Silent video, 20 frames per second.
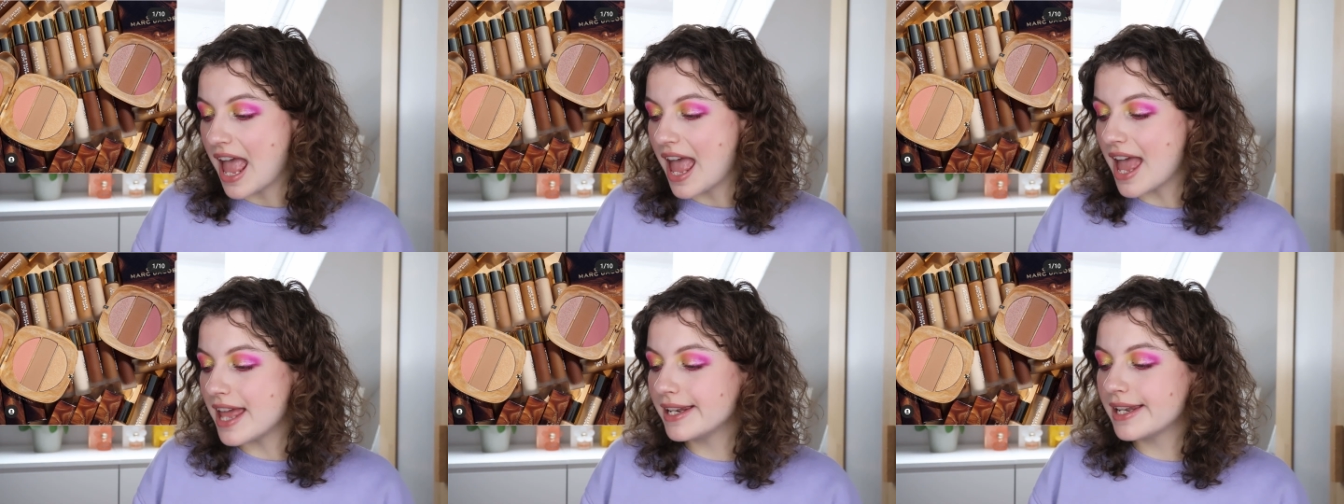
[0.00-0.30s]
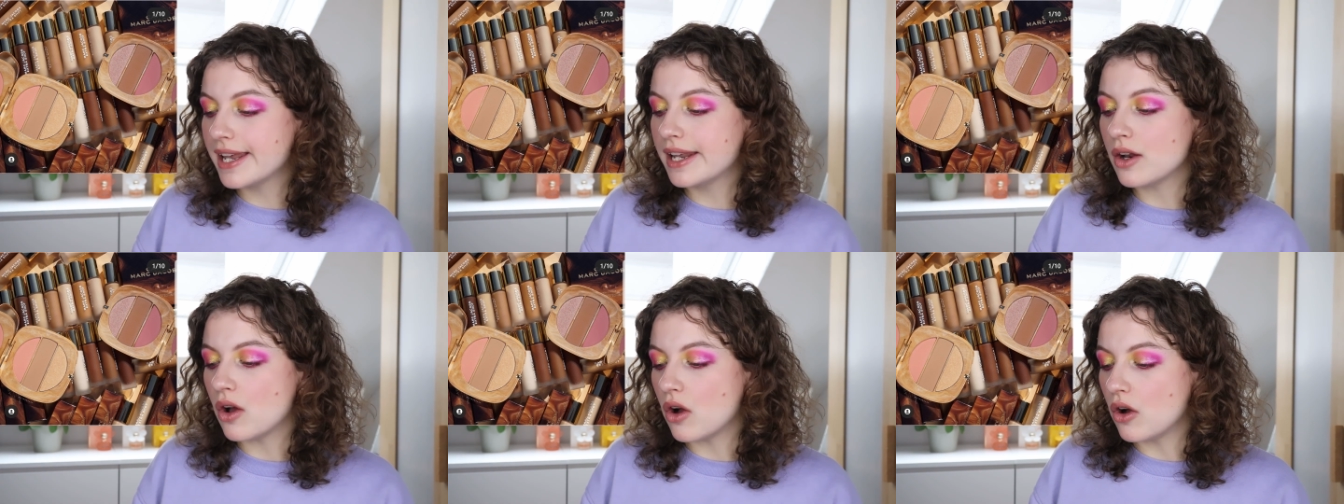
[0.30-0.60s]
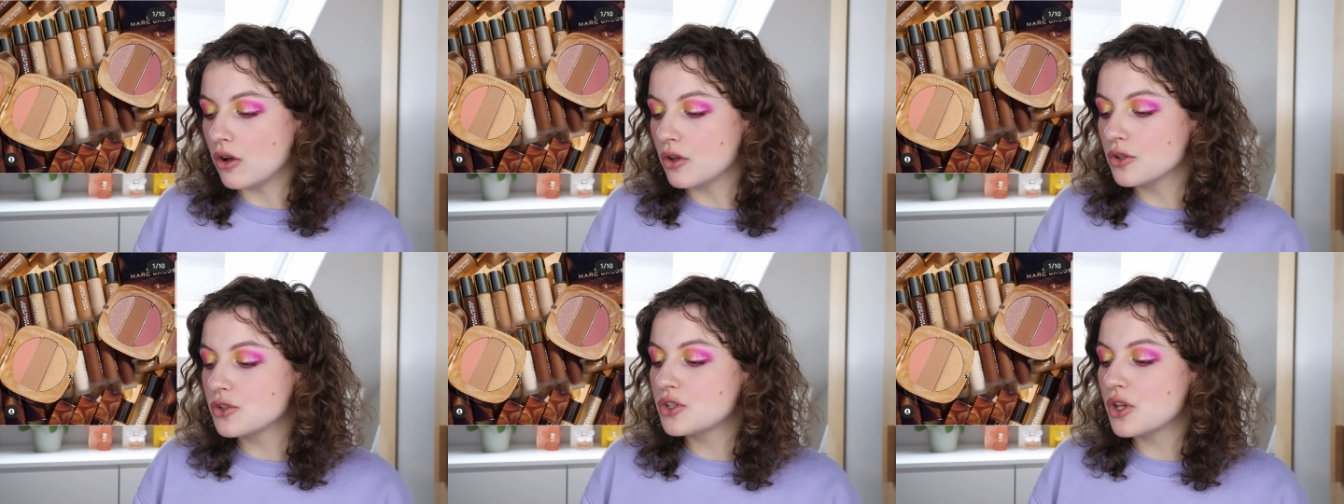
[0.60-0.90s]
And then
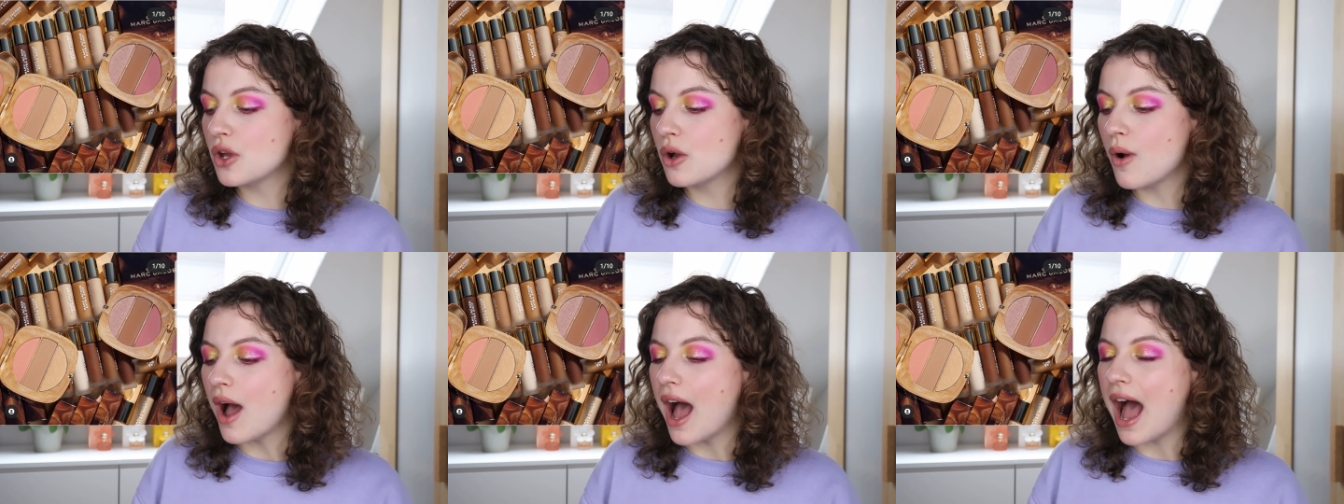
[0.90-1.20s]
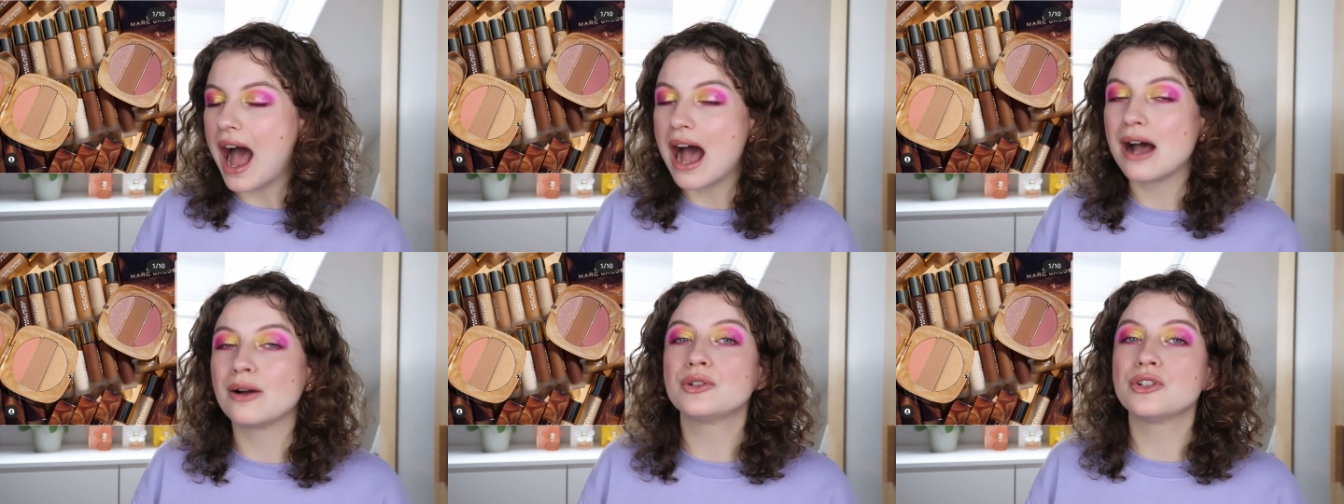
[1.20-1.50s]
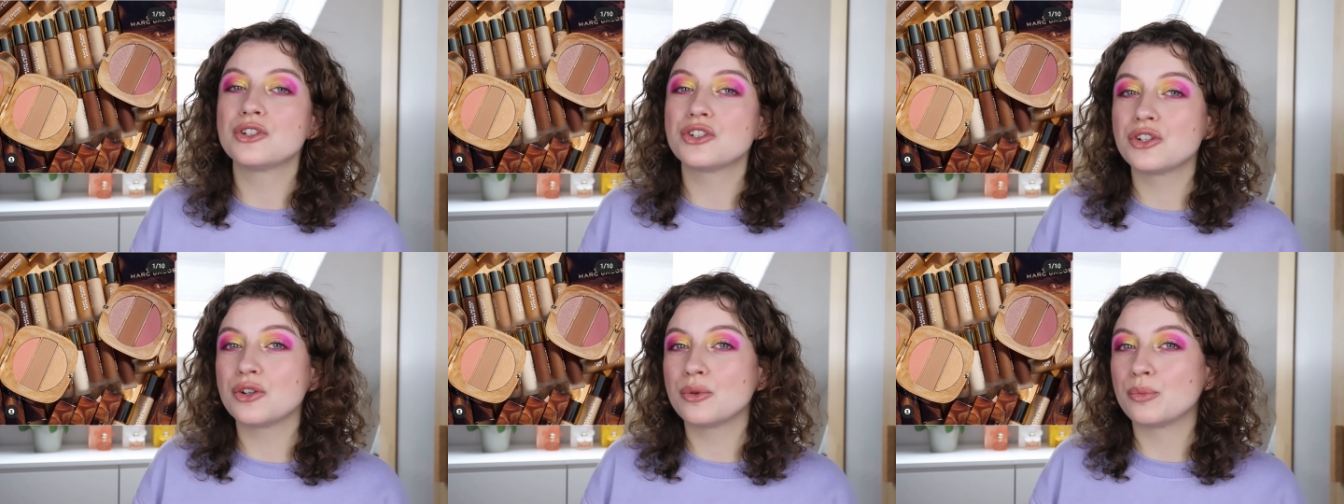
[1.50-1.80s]
also, how
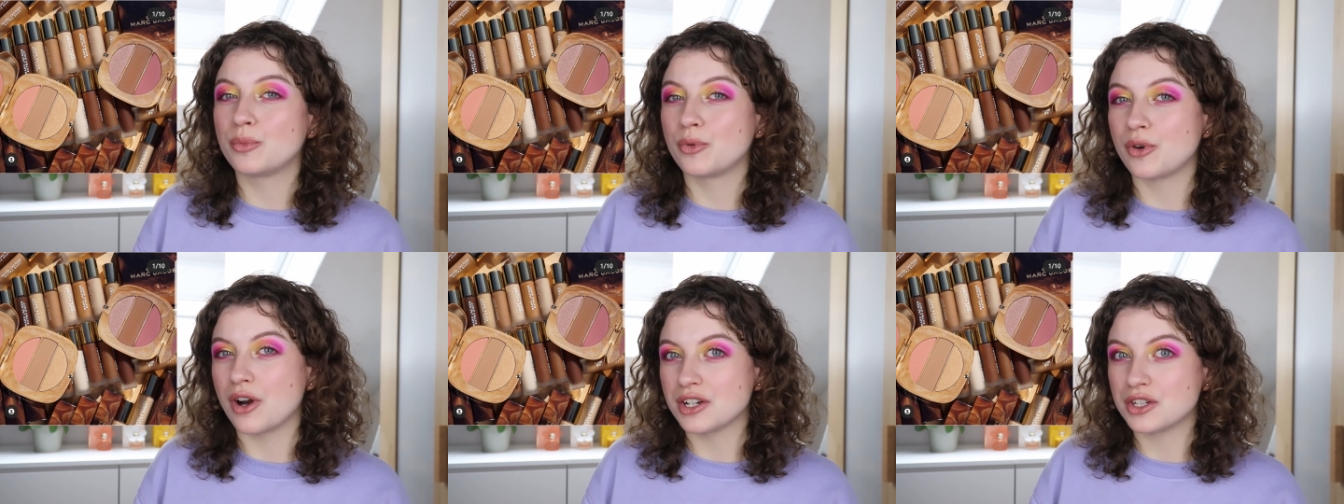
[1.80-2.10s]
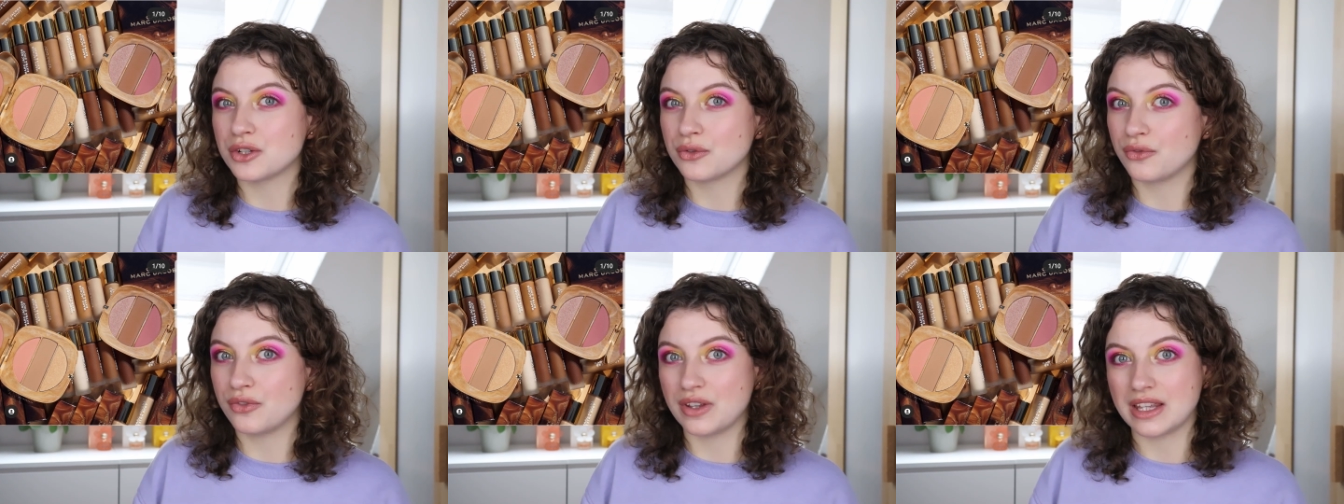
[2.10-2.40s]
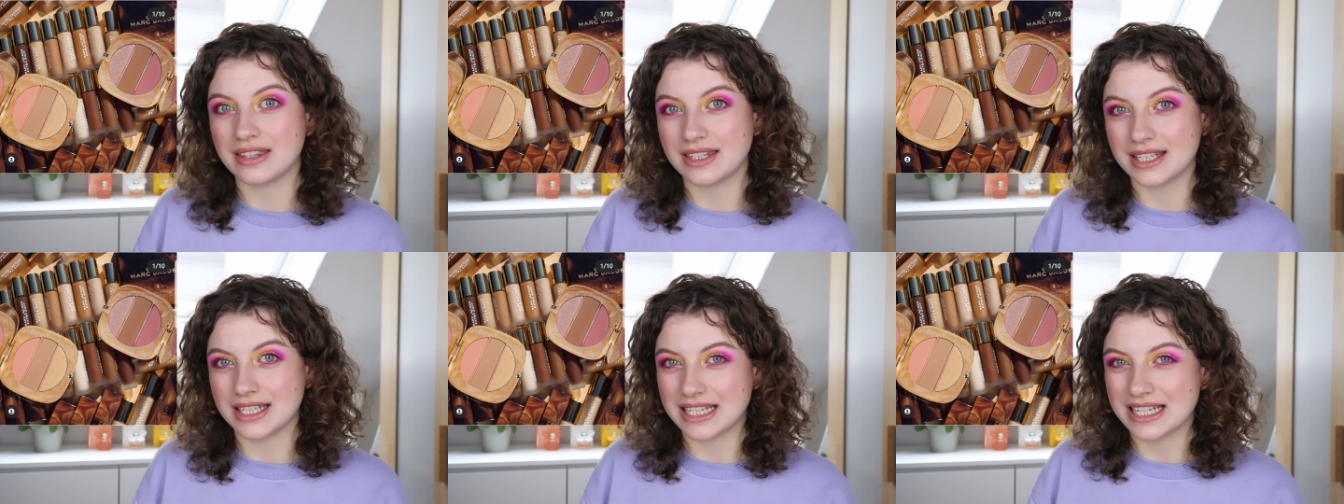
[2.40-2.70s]
does your brush
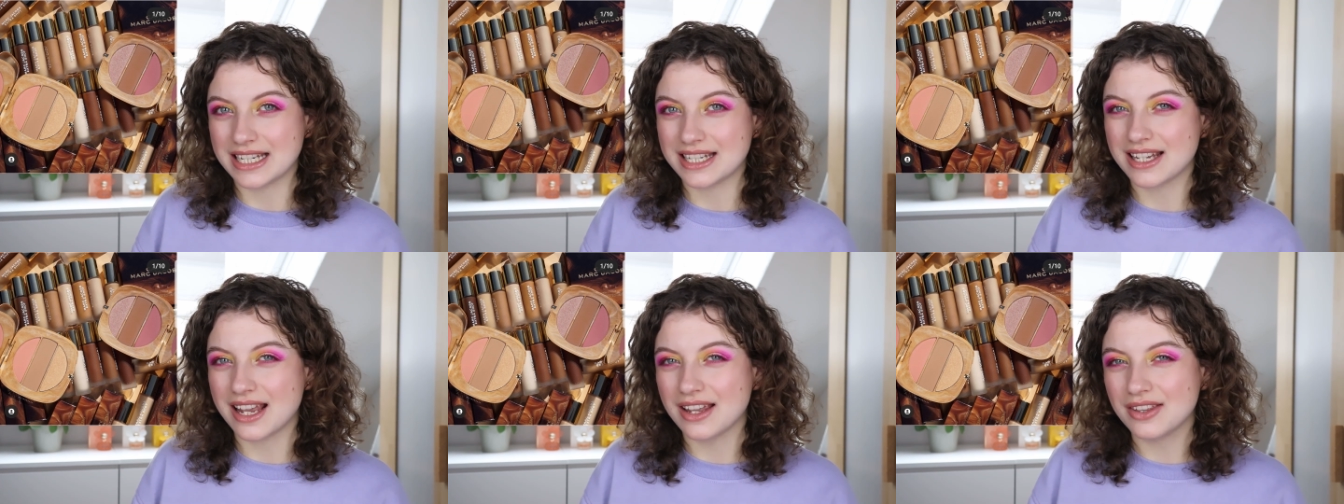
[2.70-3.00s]
fit in this?